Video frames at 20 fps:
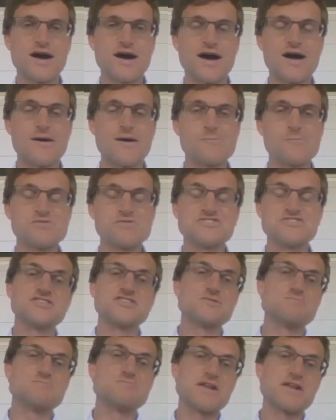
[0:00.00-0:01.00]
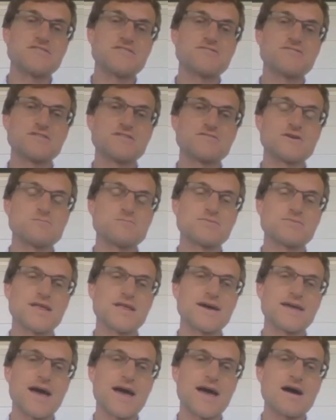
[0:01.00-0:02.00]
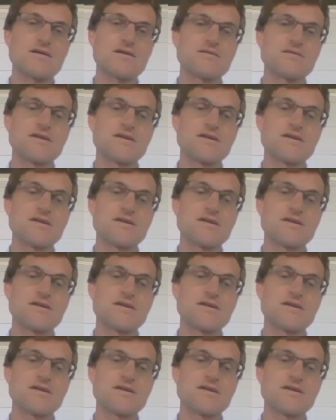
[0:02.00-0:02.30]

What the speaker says: but see the benefit of it playing out